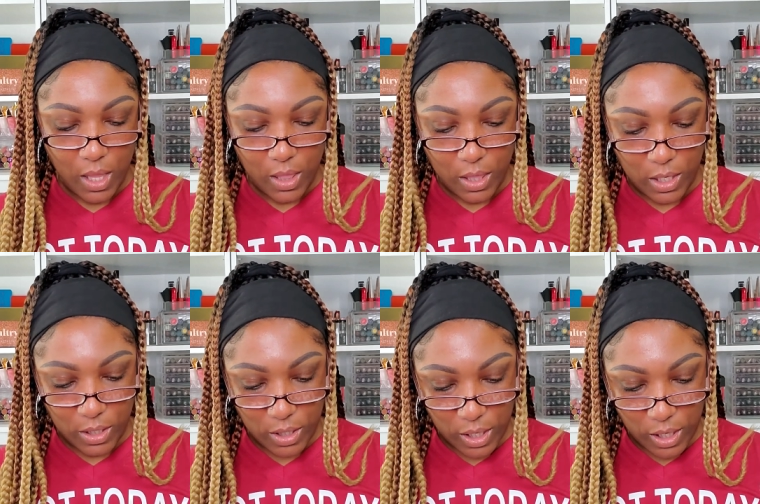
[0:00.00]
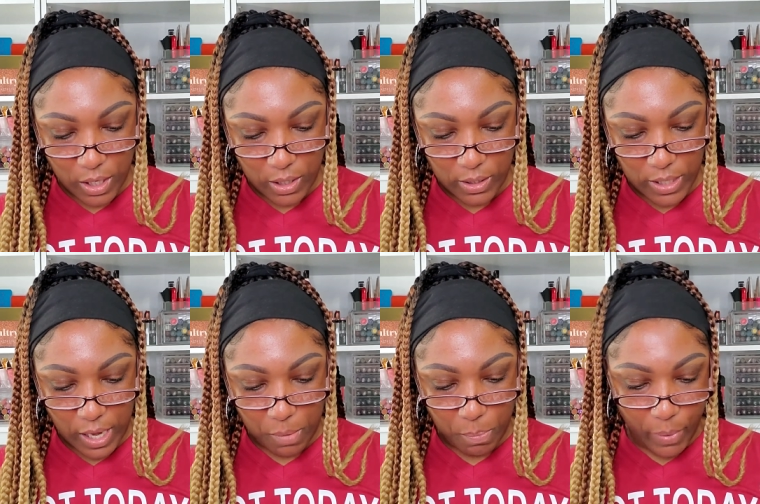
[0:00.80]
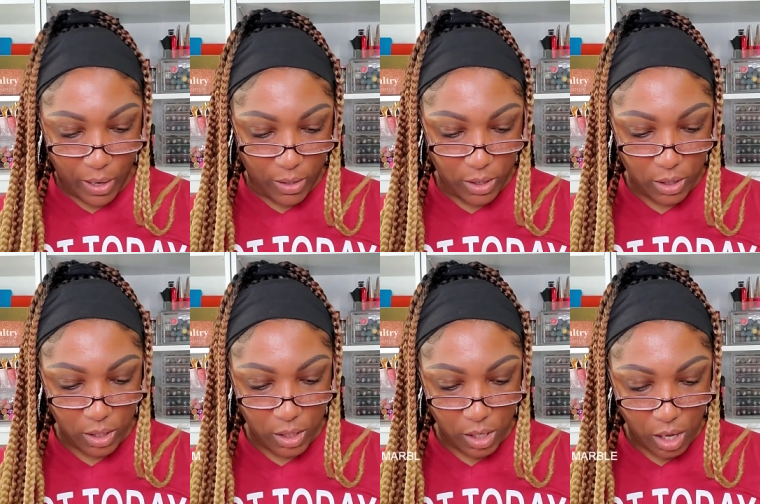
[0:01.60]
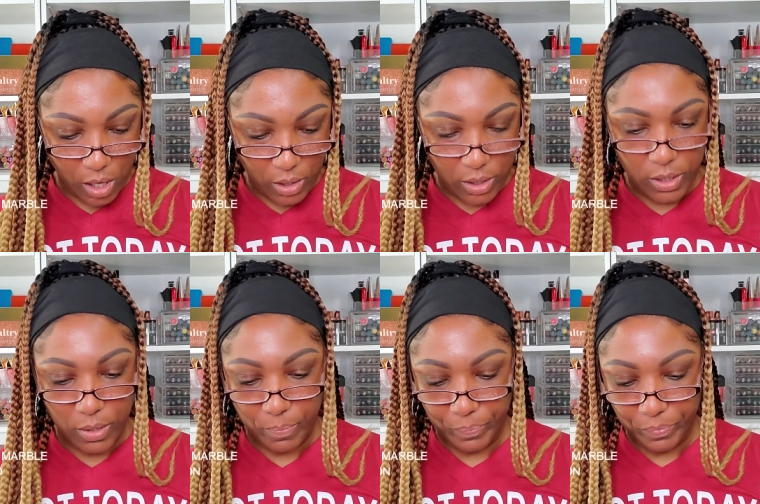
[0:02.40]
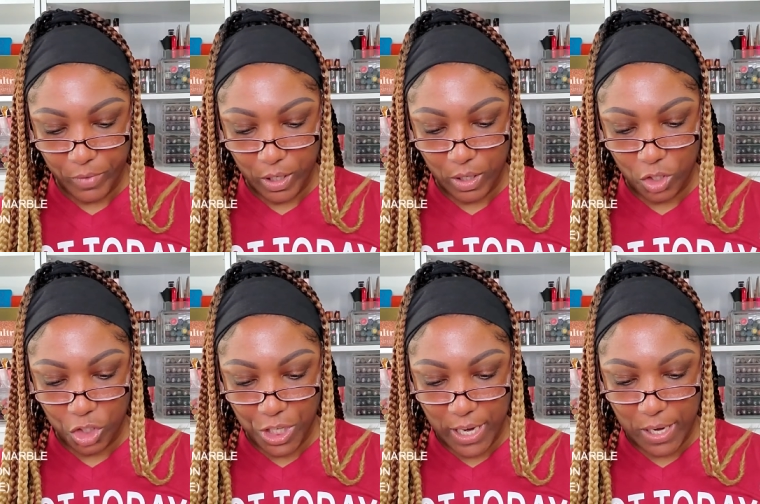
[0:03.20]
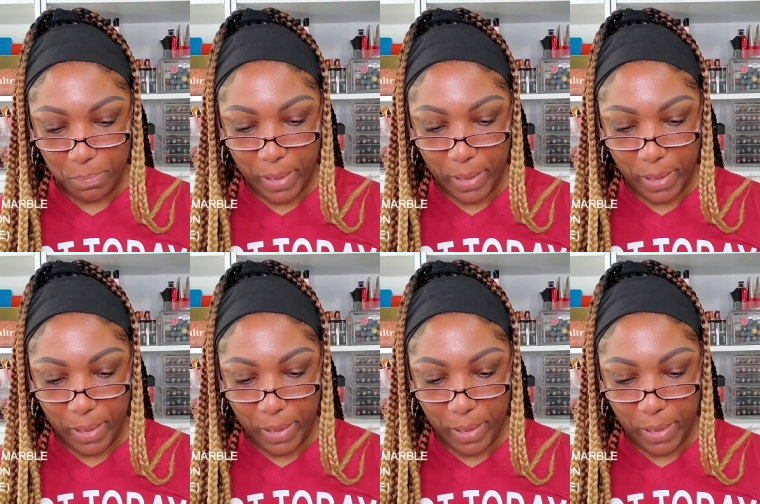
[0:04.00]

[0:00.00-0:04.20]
This is a Boss Gloss in the shade